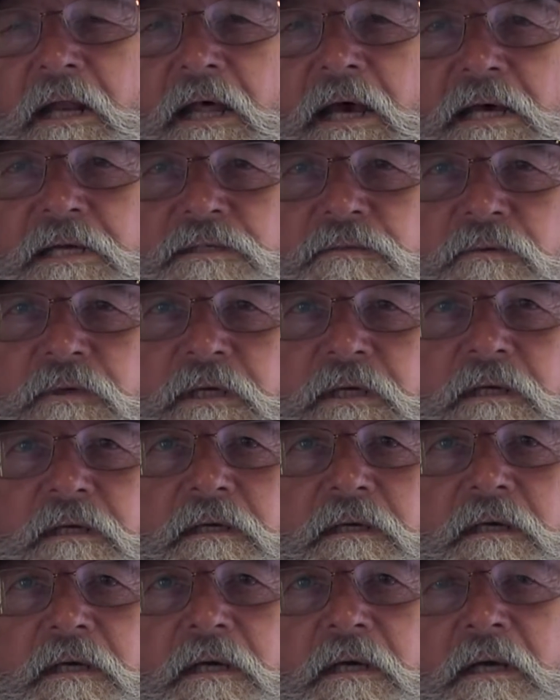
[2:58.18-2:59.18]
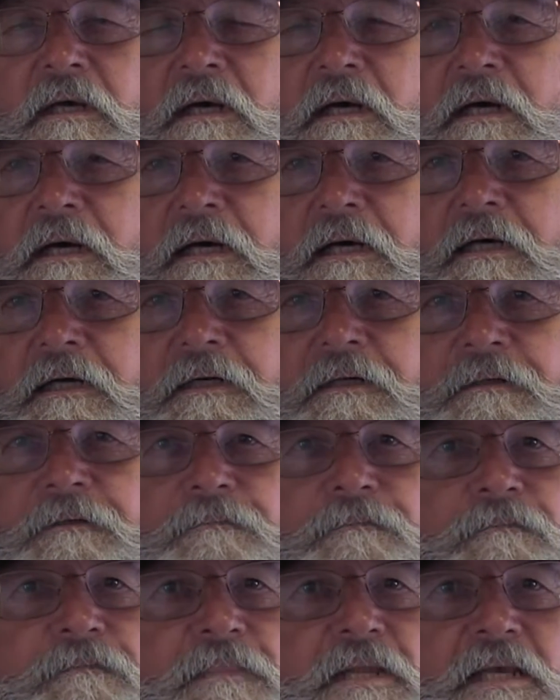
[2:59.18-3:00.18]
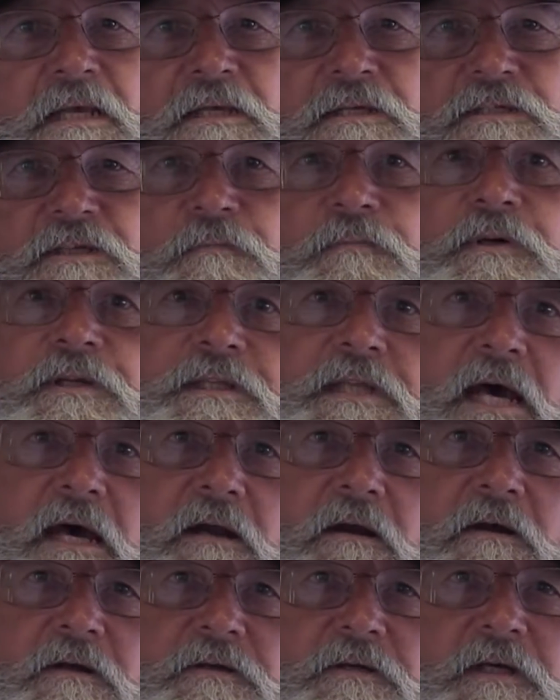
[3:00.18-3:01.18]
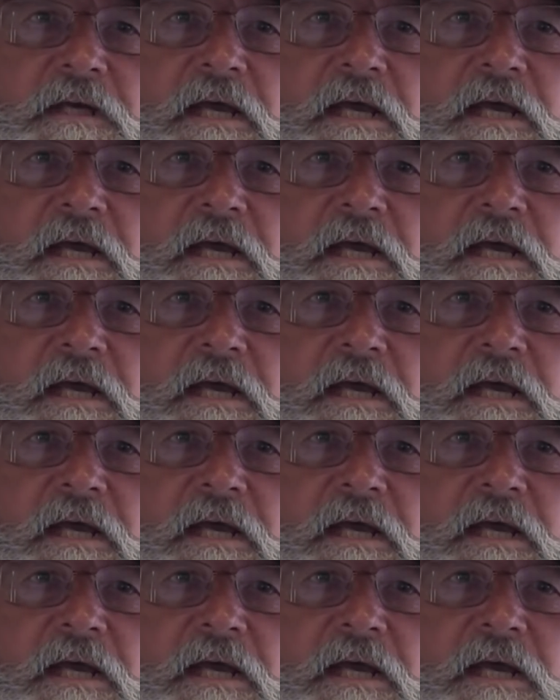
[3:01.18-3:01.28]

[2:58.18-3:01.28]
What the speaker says: last week. So put that on your